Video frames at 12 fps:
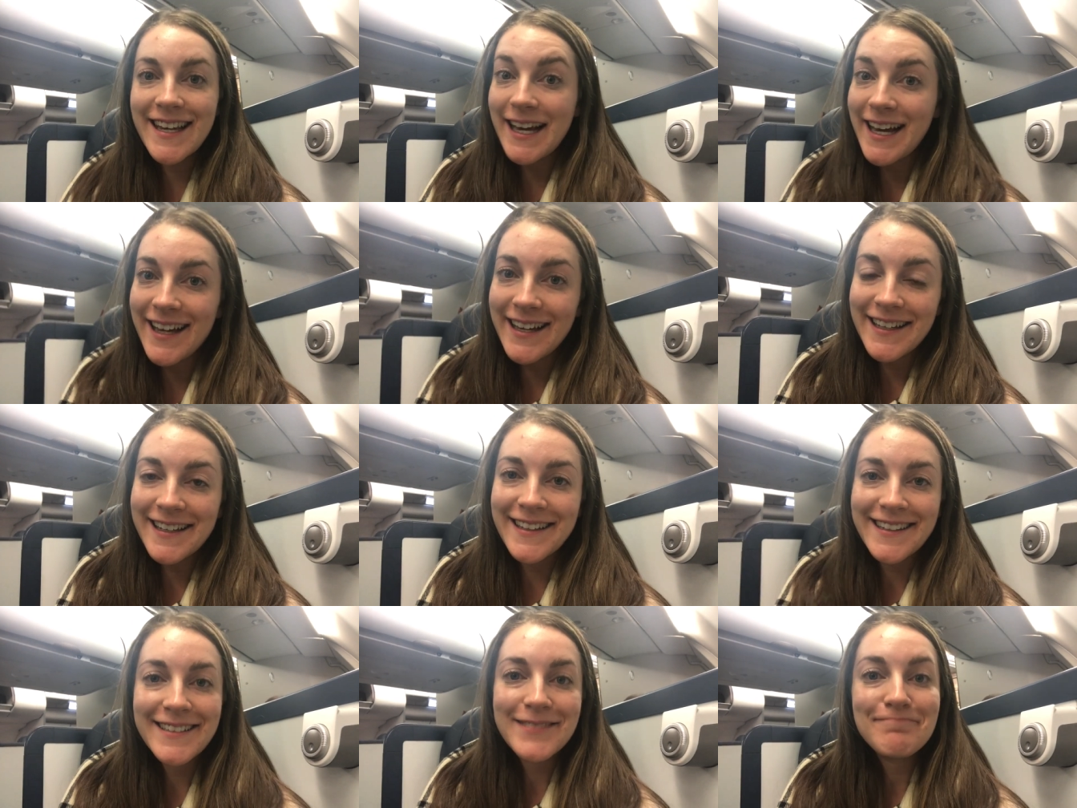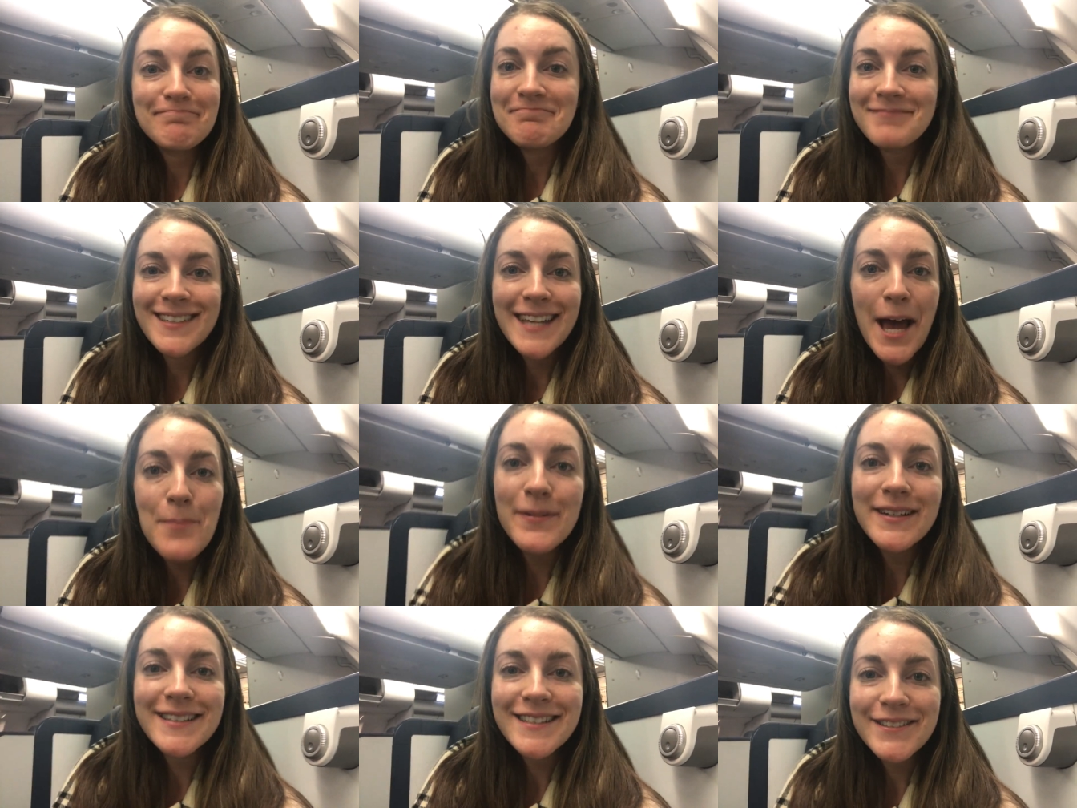I
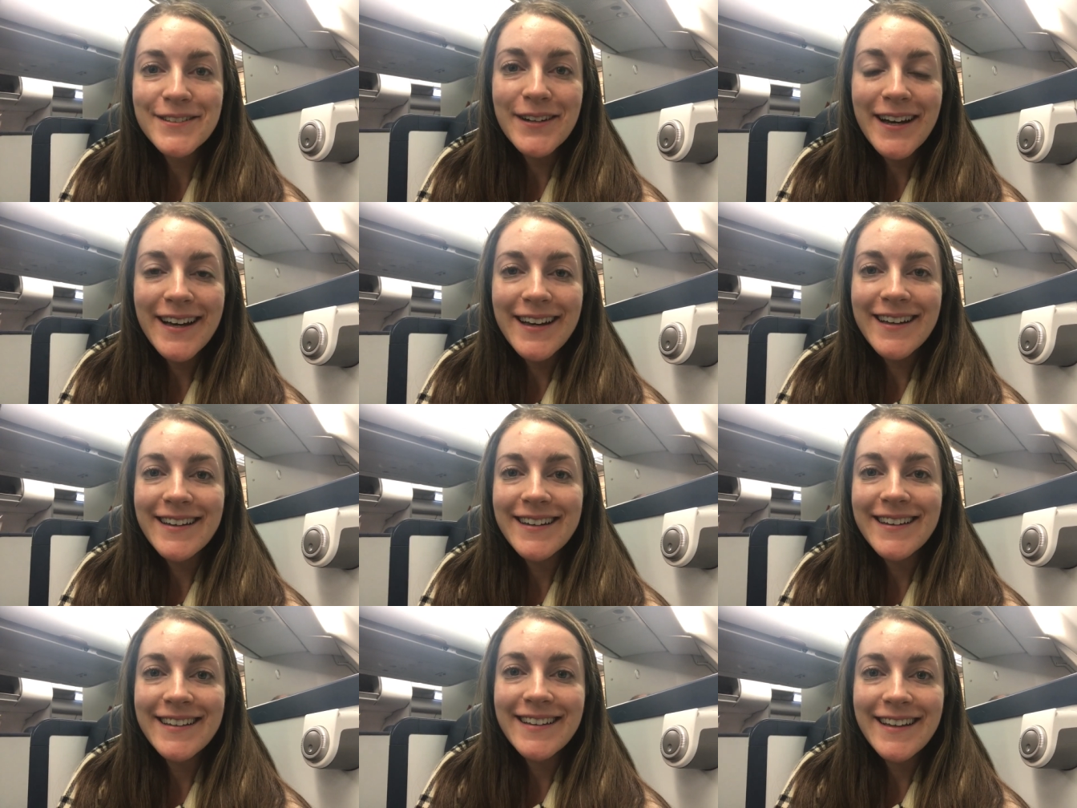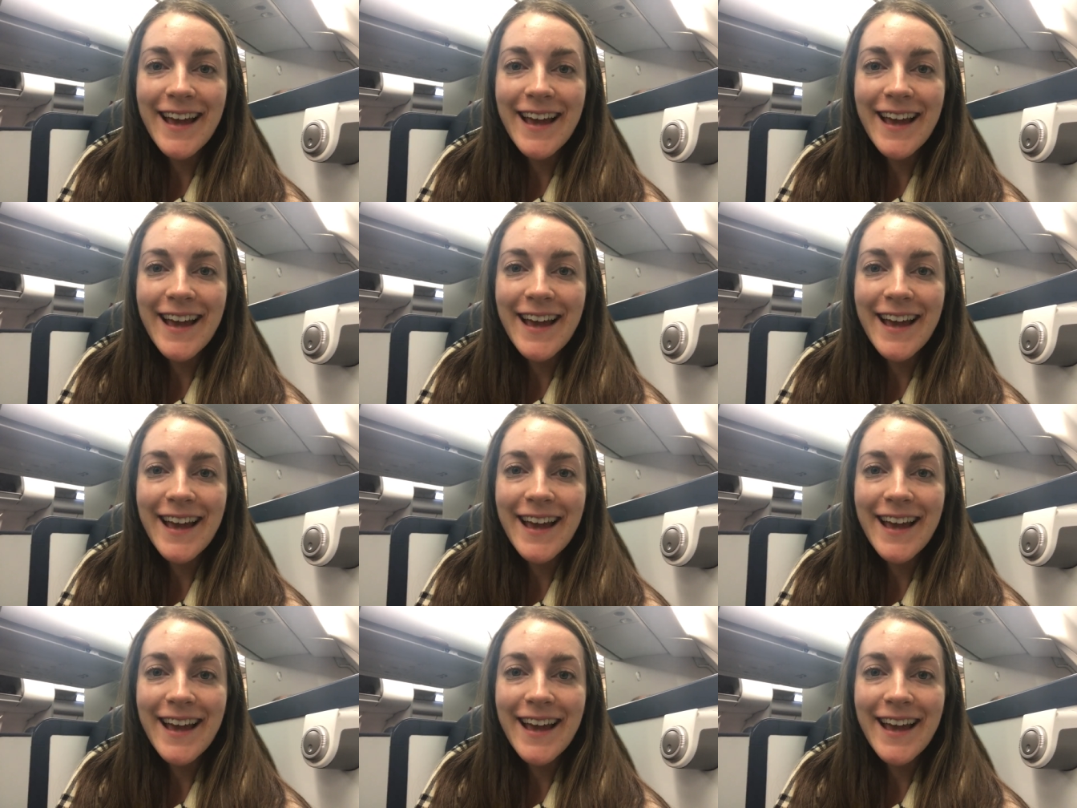happened to uh,